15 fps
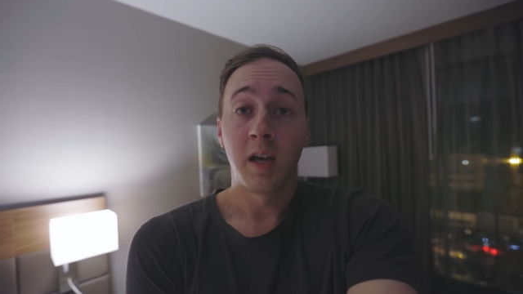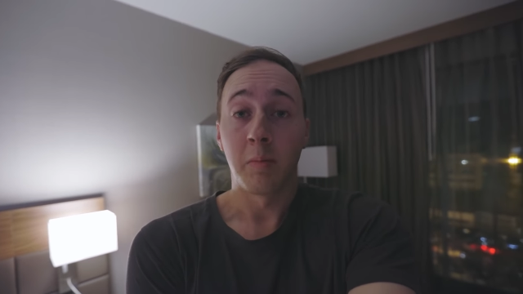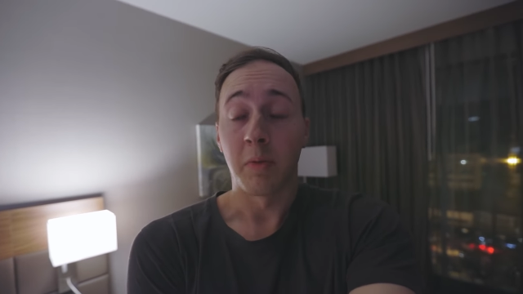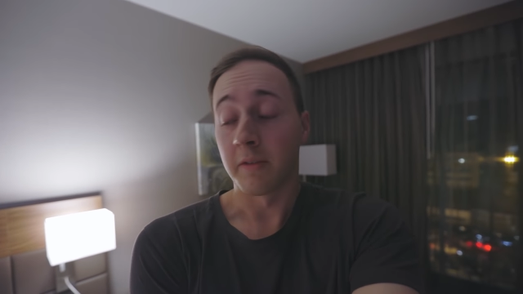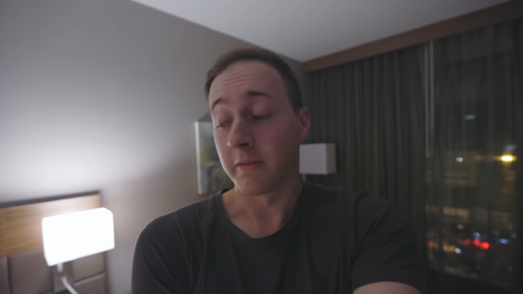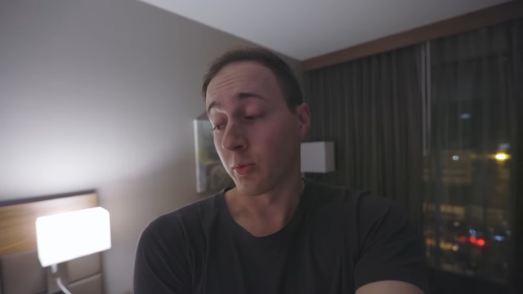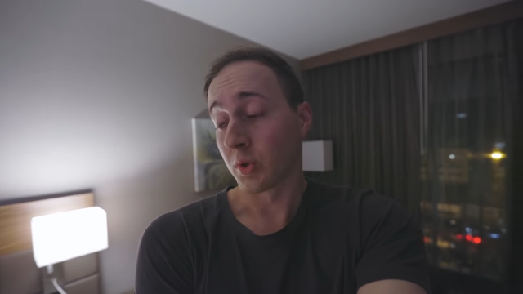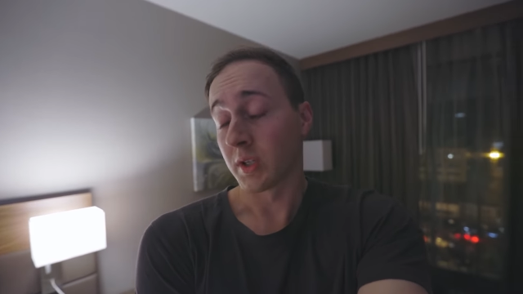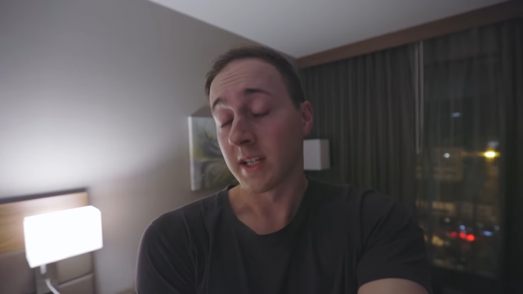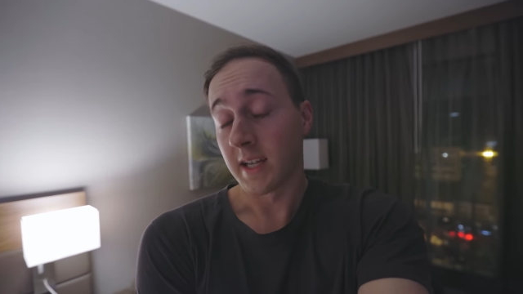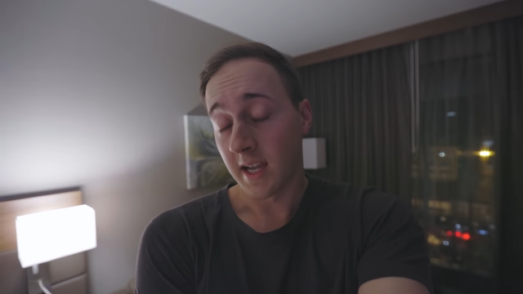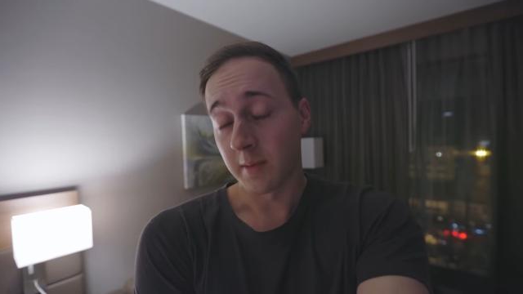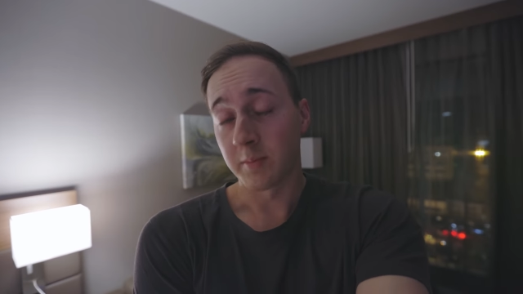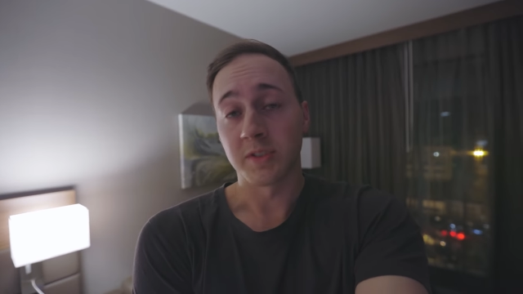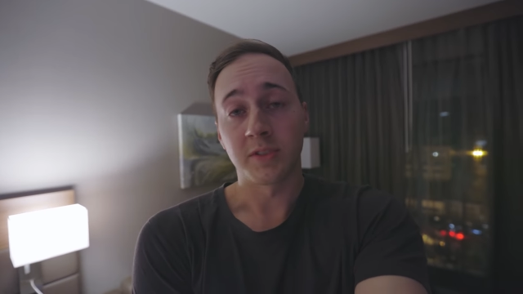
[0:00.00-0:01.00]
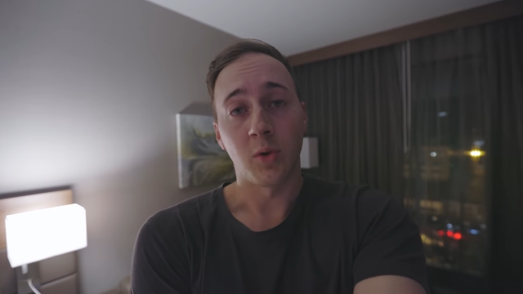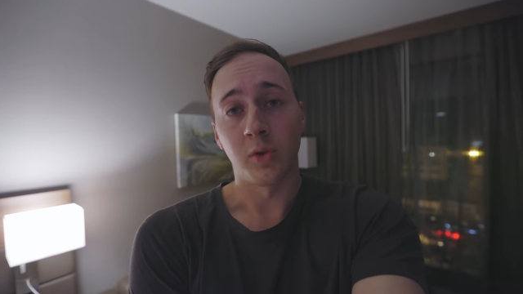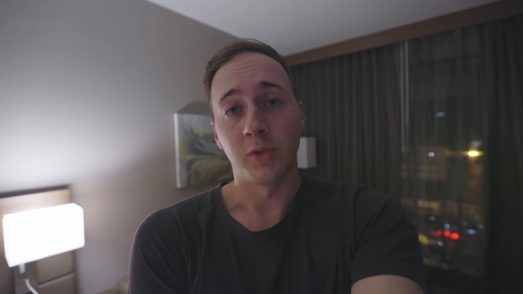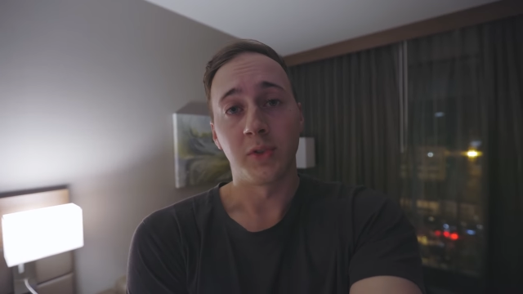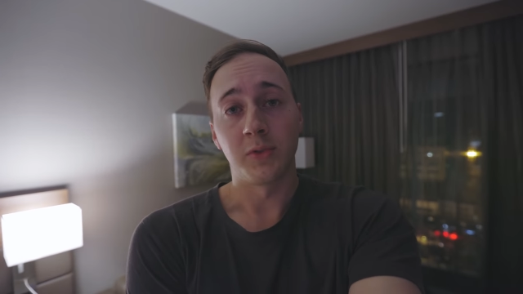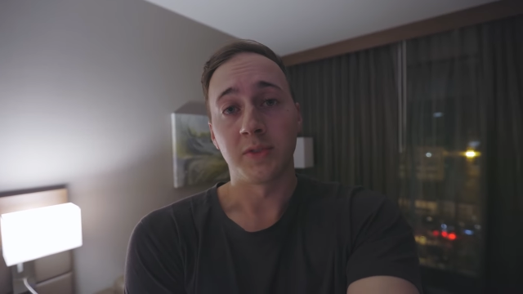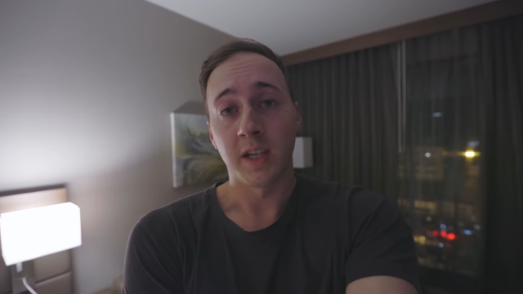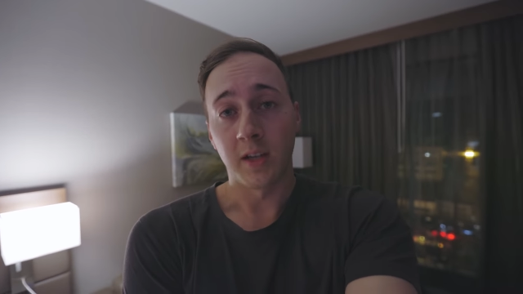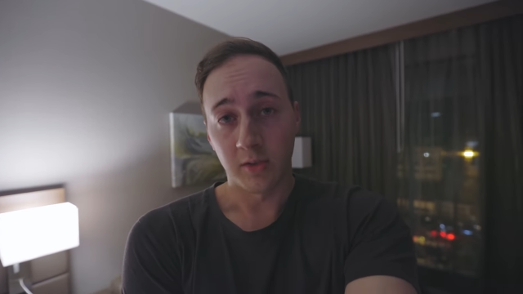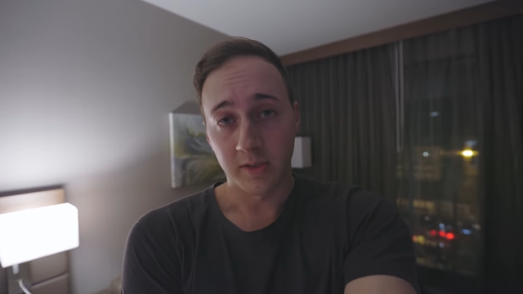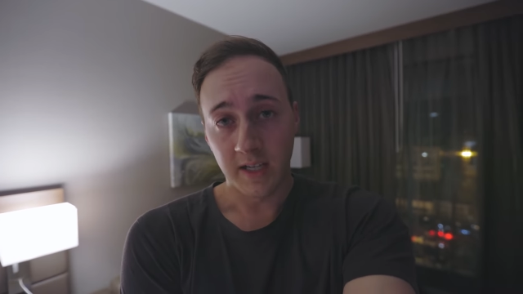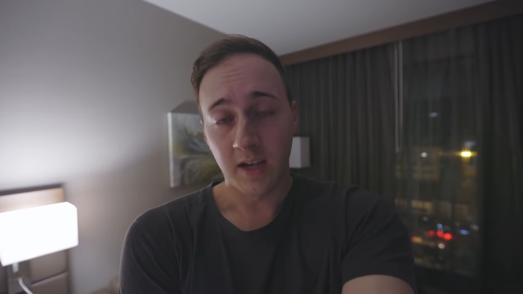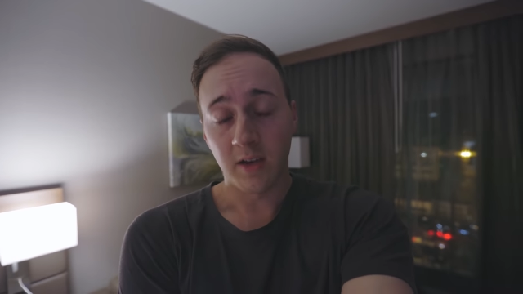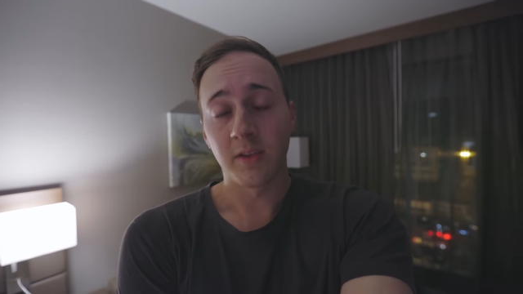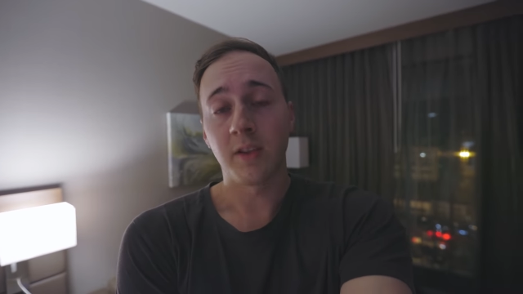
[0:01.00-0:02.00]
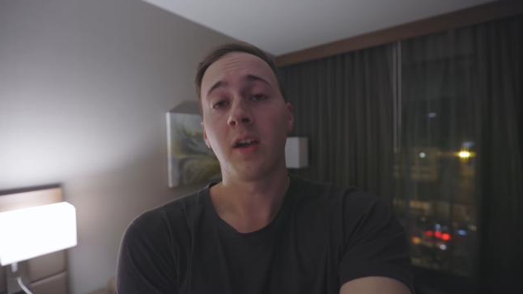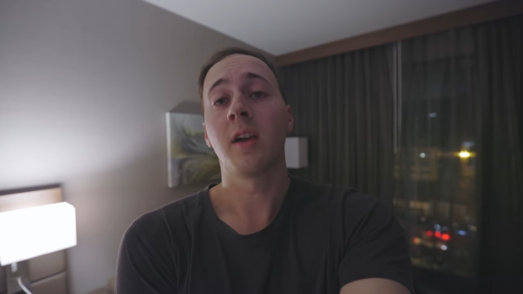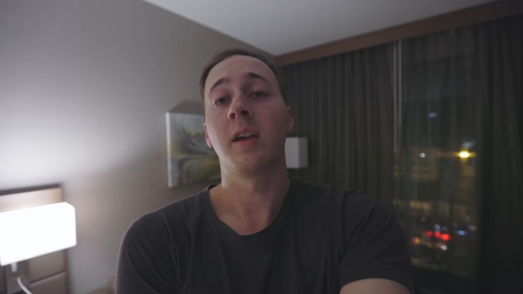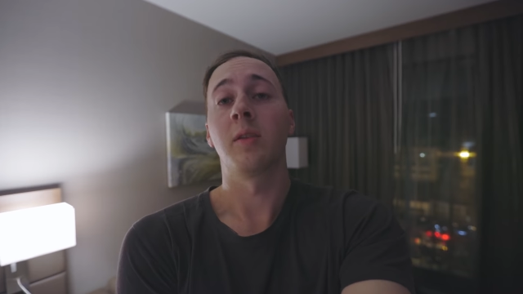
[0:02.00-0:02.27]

But for tonight, I'm just going to settle down